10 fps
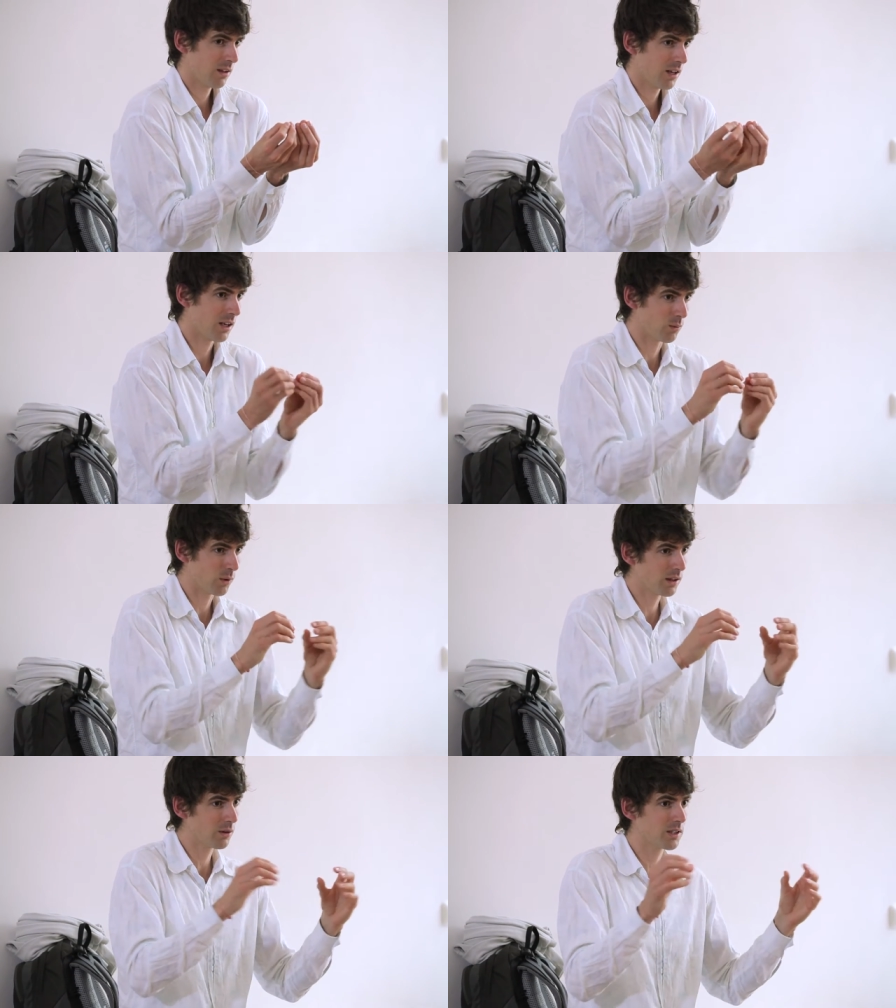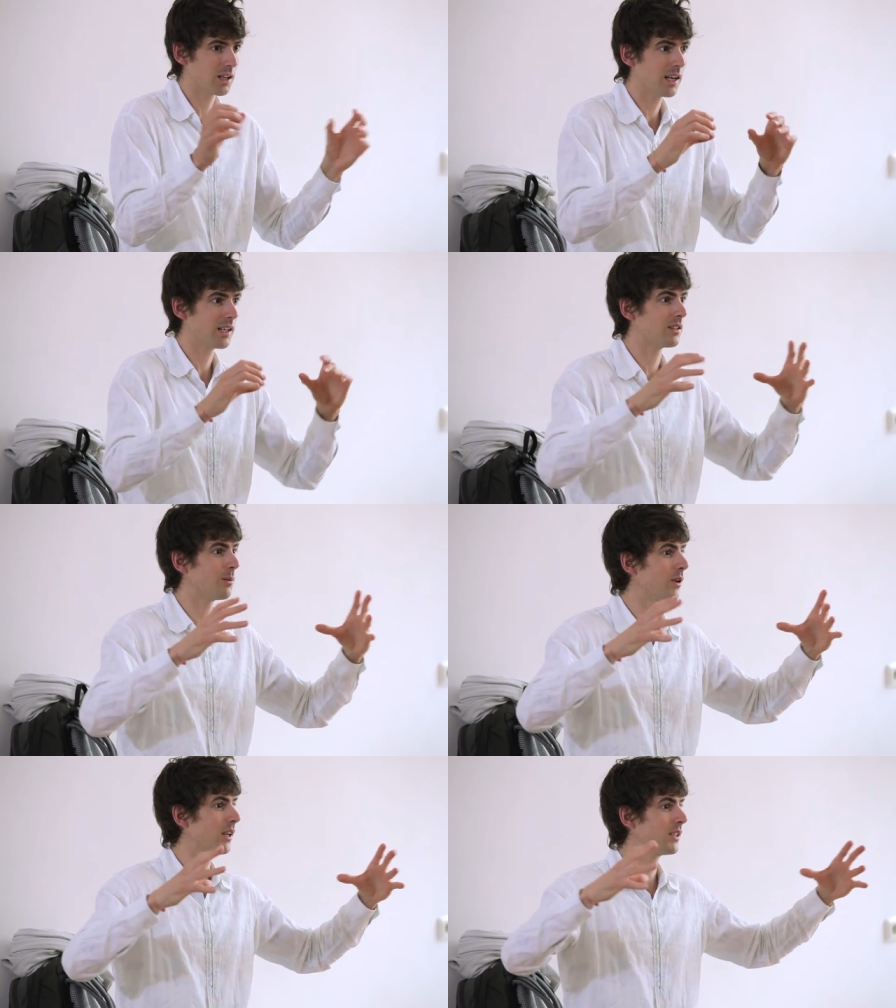And when there is light, the
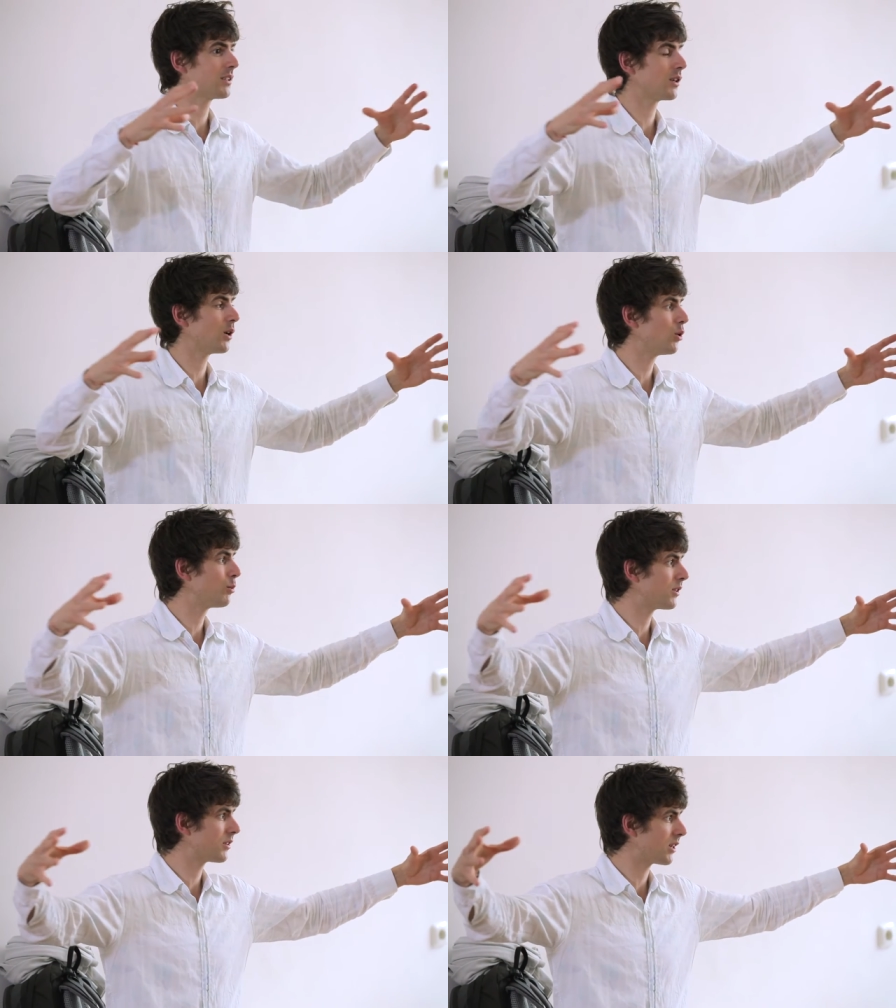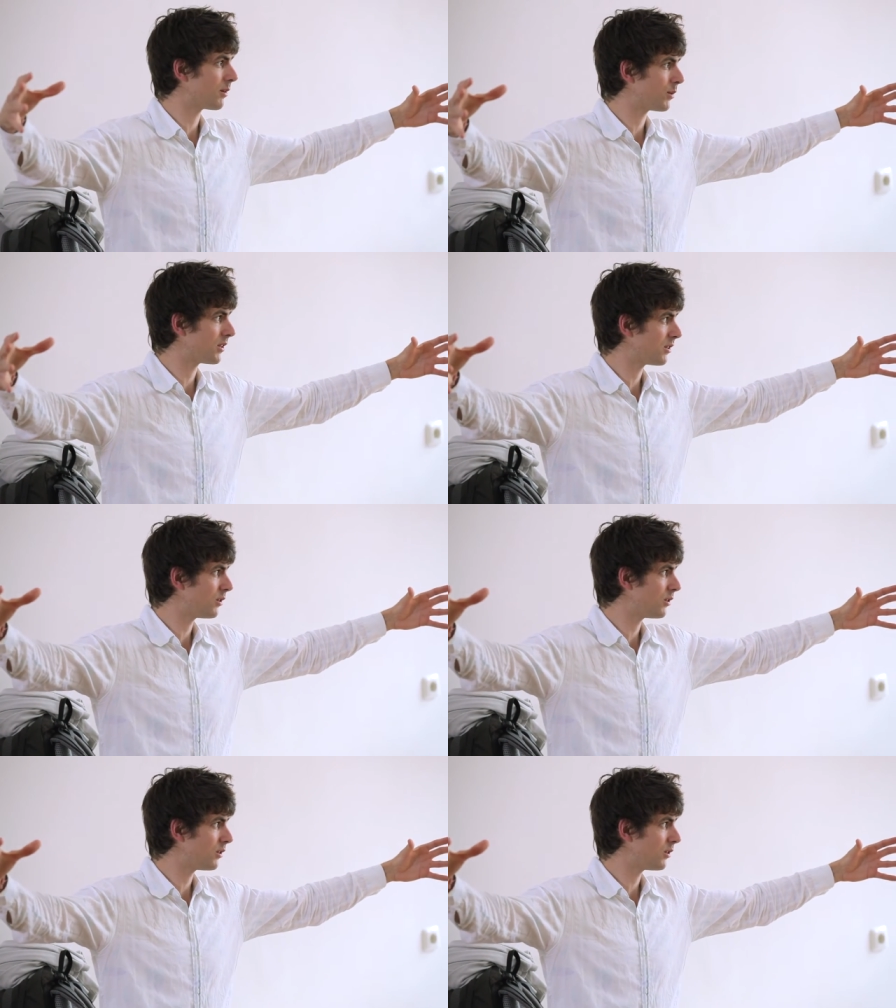place opens up into